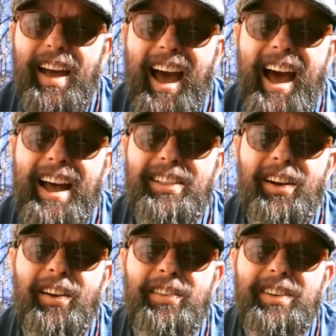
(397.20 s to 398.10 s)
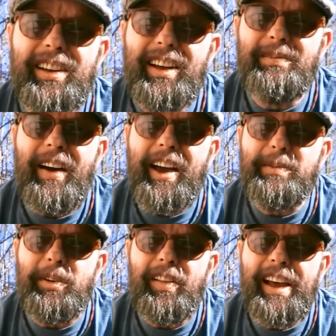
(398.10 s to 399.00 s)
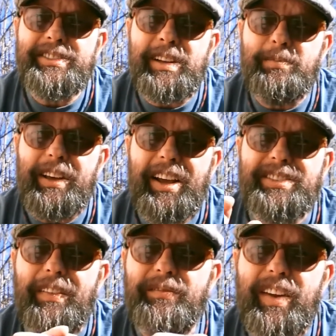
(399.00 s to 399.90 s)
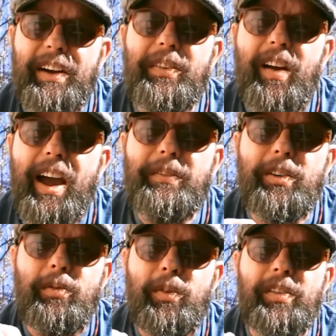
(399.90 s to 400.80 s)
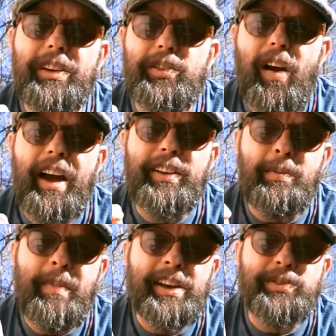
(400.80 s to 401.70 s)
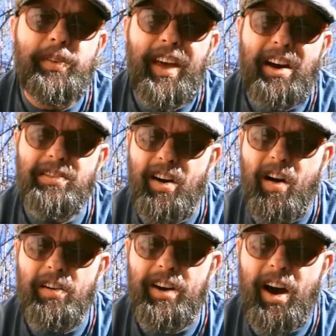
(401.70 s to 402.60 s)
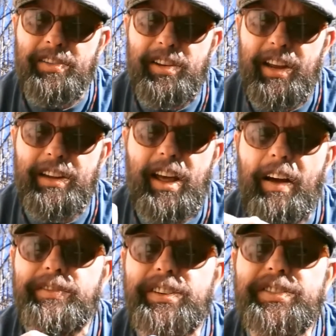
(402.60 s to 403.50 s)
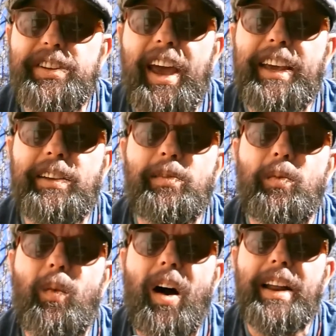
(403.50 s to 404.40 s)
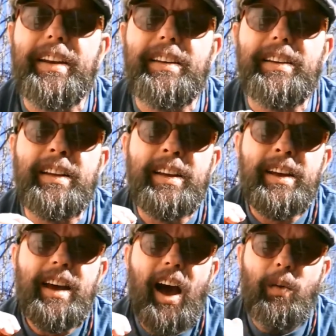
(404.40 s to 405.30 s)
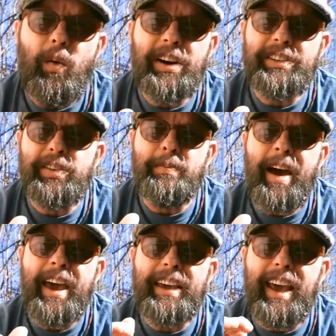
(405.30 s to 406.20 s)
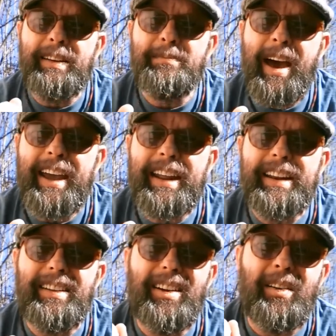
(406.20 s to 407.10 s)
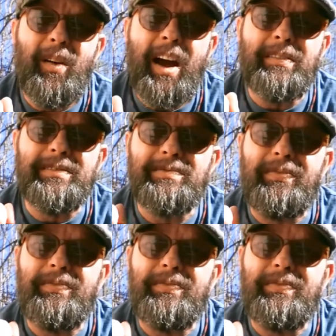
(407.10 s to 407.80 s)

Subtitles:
I learned a valuable lesson because I've never ever really tried to mess with alcohol content. I've just taken what I wanted to make and made it around